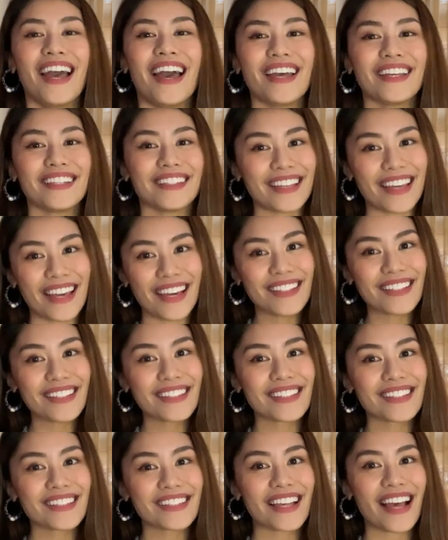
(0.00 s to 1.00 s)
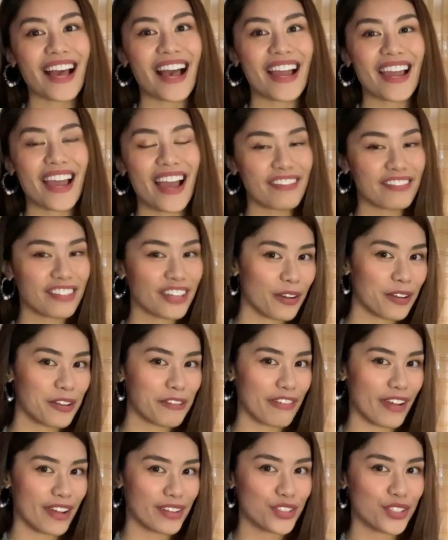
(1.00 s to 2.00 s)
And yes, I have a
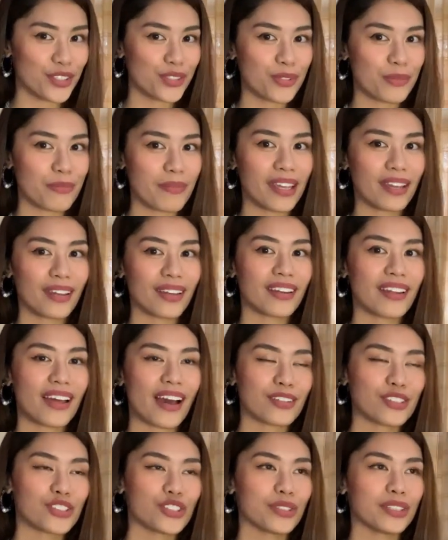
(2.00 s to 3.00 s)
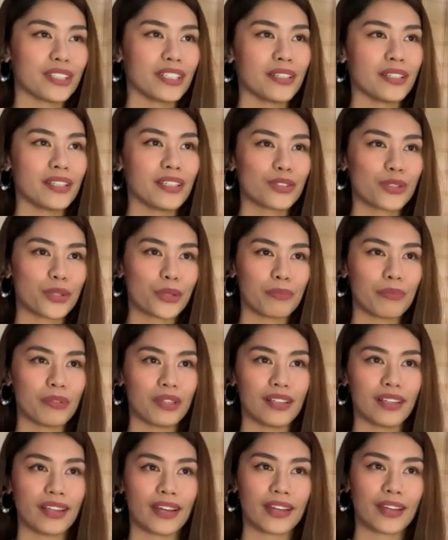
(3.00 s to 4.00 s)
confession to make. It actually took
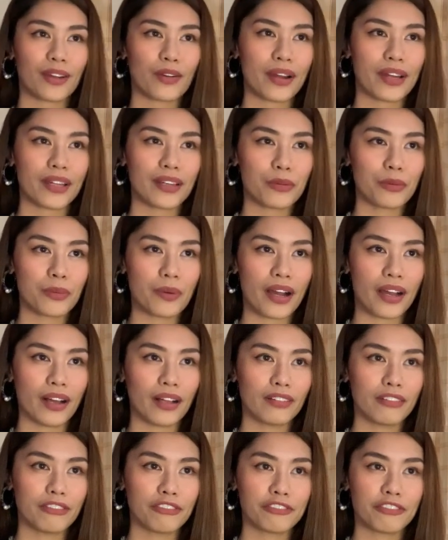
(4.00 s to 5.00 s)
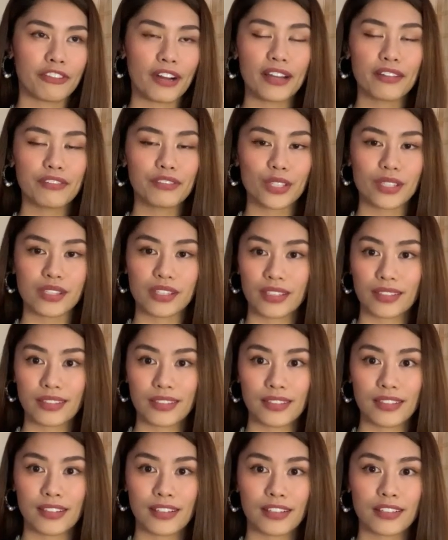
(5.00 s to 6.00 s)
me like quite a while, 5 to 6
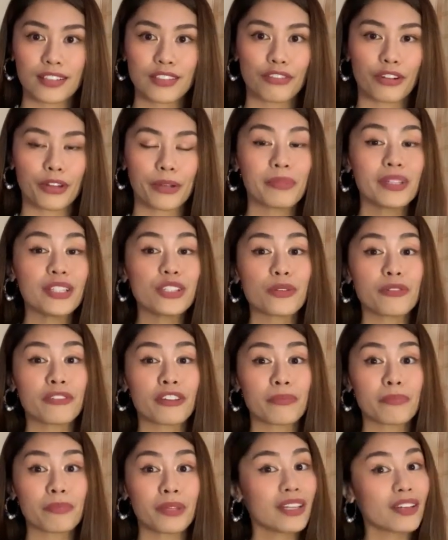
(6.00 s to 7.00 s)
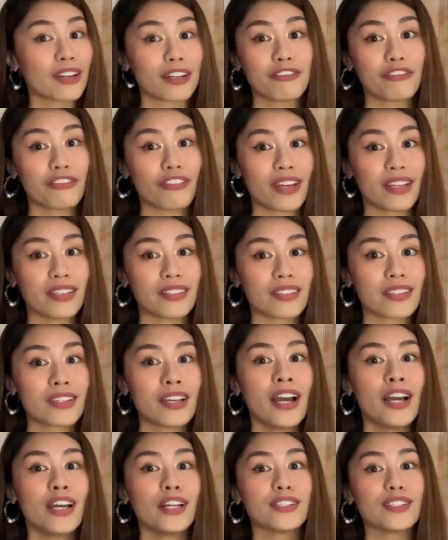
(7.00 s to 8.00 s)
years, for me to be convinced
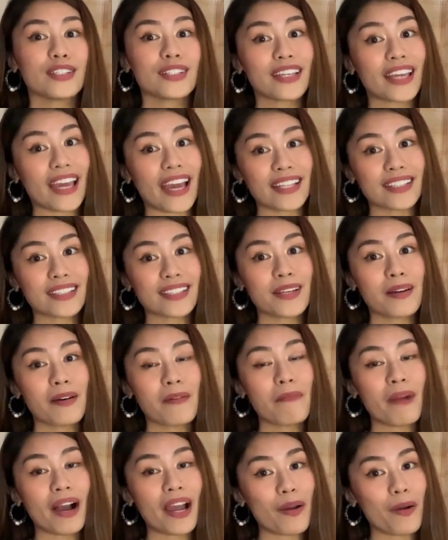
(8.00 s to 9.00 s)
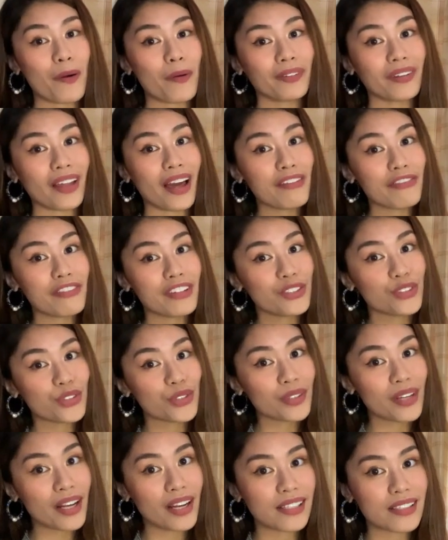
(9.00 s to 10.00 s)
to get my own life
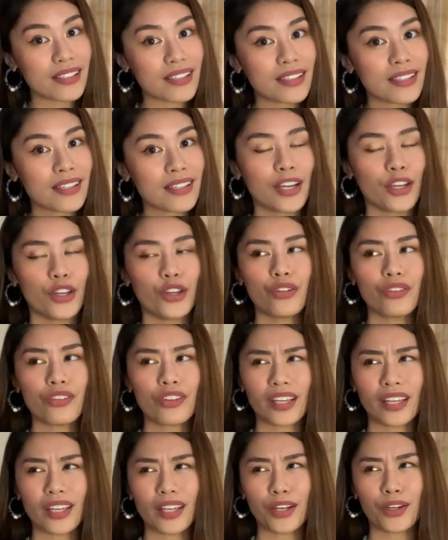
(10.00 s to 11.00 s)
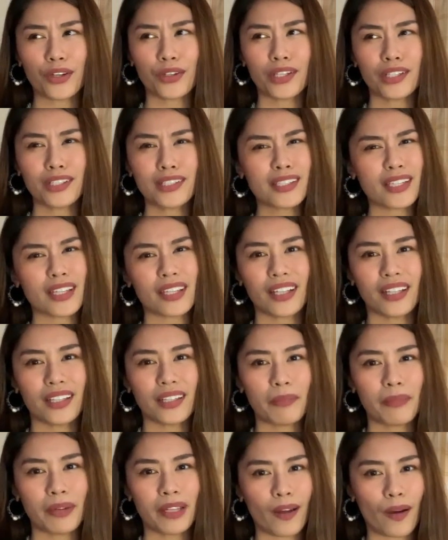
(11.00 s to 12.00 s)
insurance. Yung thinking ko nun, single
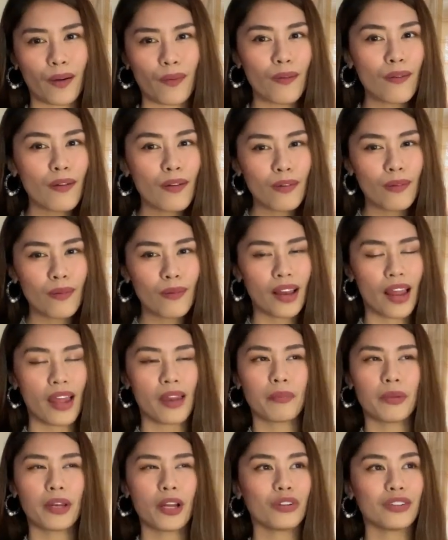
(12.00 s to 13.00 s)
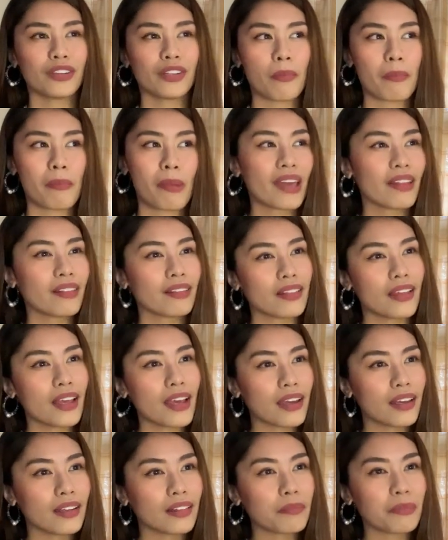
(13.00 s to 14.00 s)
naman ako, wala naman akong
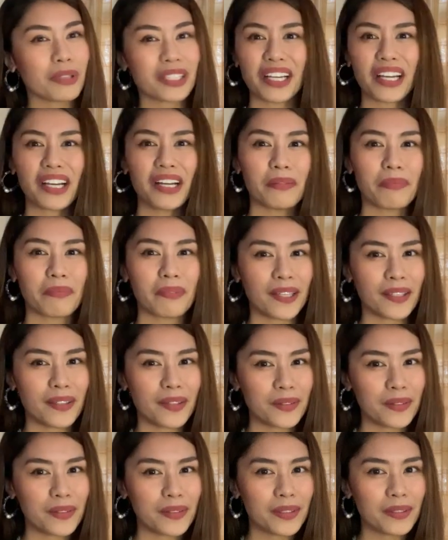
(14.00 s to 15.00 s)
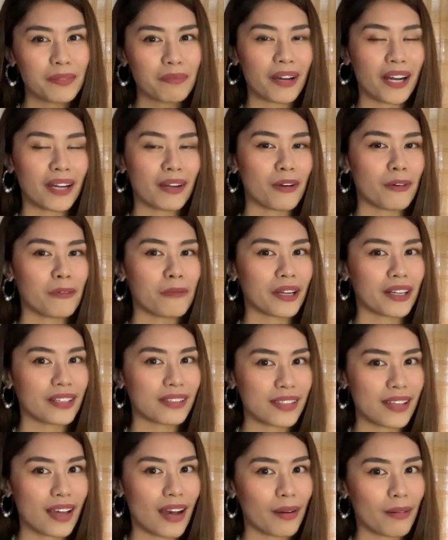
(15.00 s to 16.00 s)
dependent, matagal pa yun bago ako
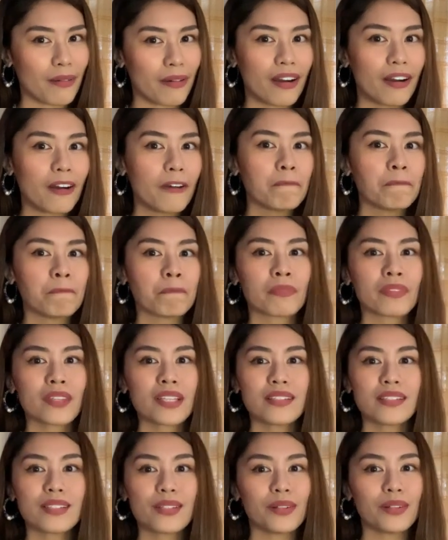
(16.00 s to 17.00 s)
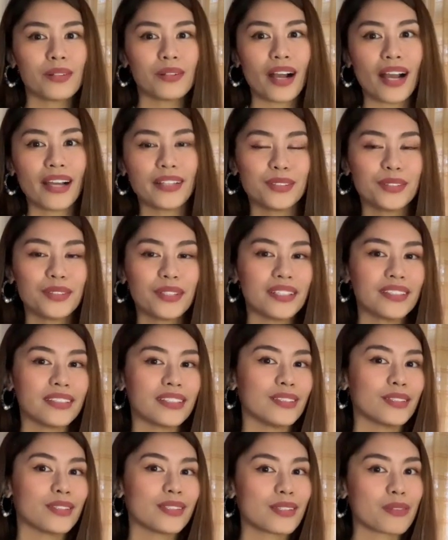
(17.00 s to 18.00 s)
mag-asawa. So, I do not
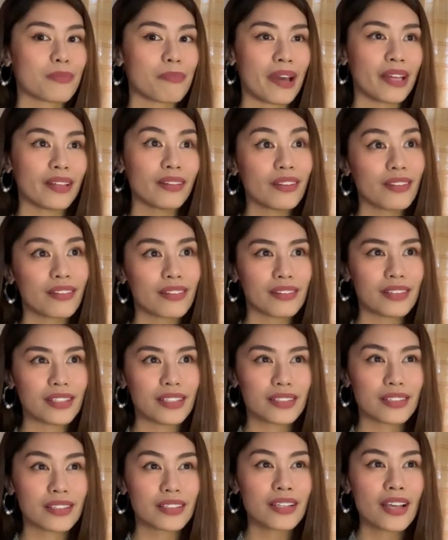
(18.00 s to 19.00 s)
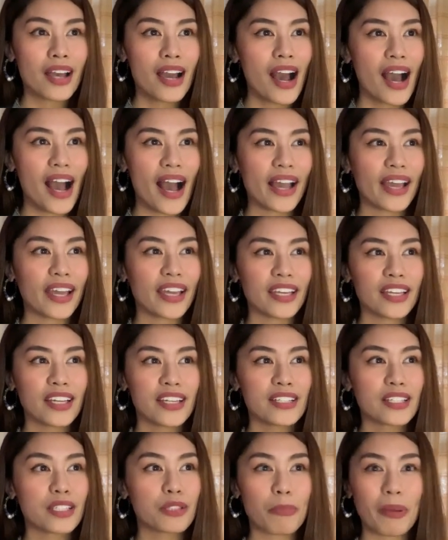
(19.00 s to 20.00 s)
need to spend on these. I
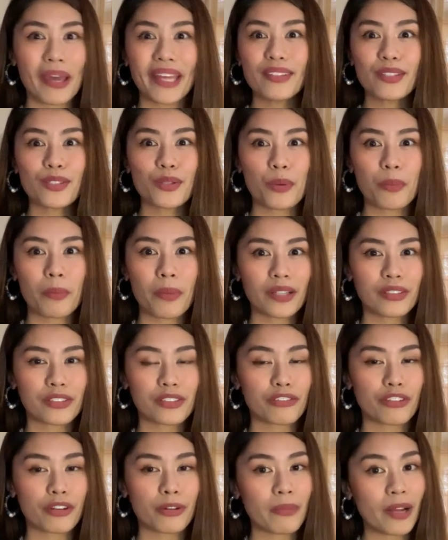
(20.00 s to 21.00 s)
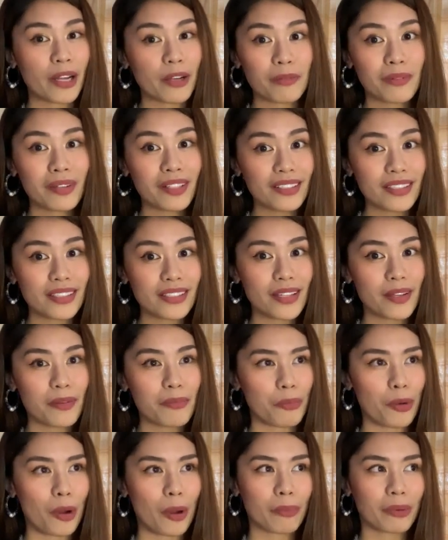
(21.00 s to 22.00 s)
spend so much for my real estate
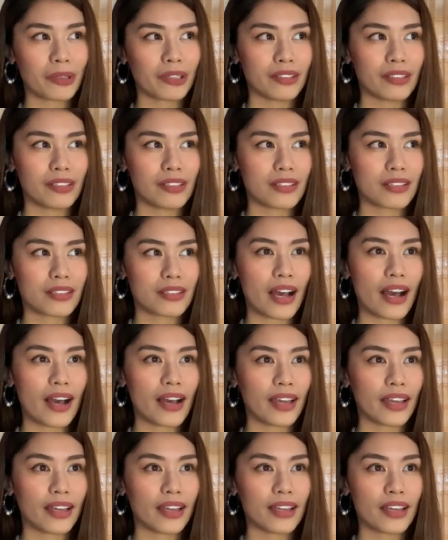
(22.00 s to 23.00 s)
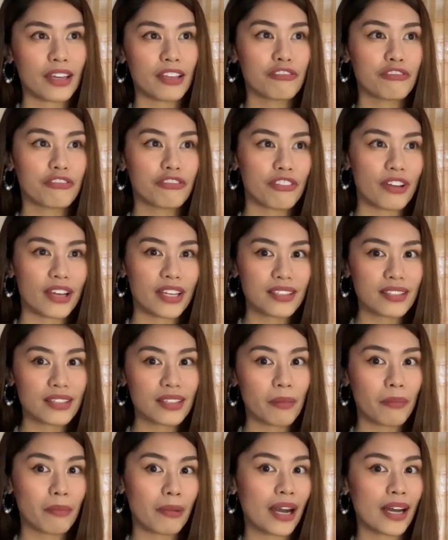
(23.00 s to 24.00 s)
properties. I invest
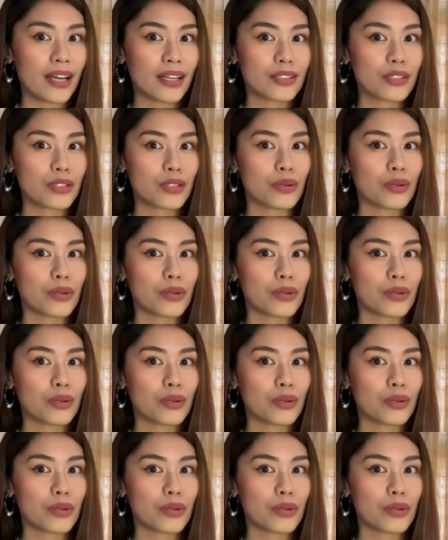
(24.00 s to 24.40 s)
naman.